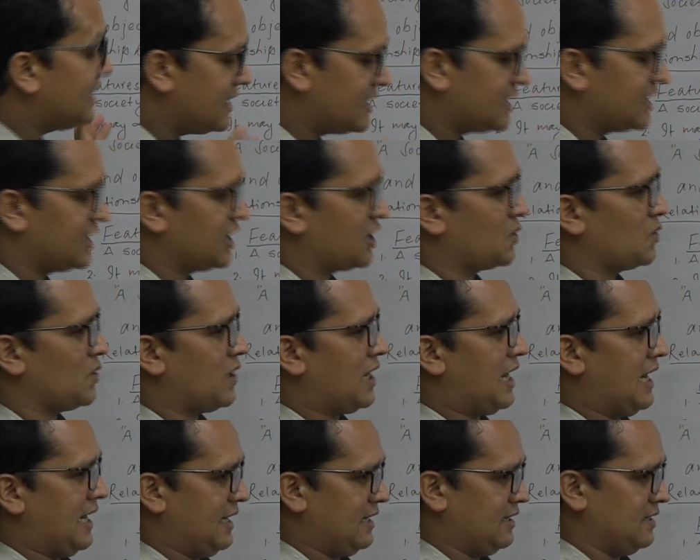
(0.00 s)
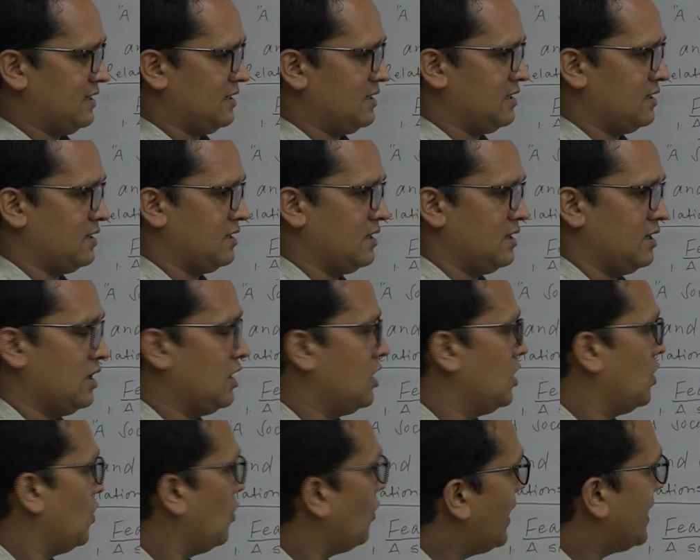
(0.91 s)
is required,
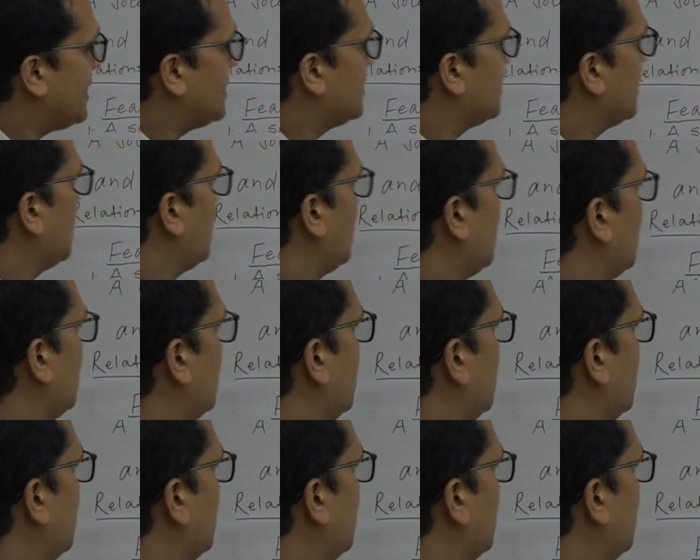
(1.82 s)
why the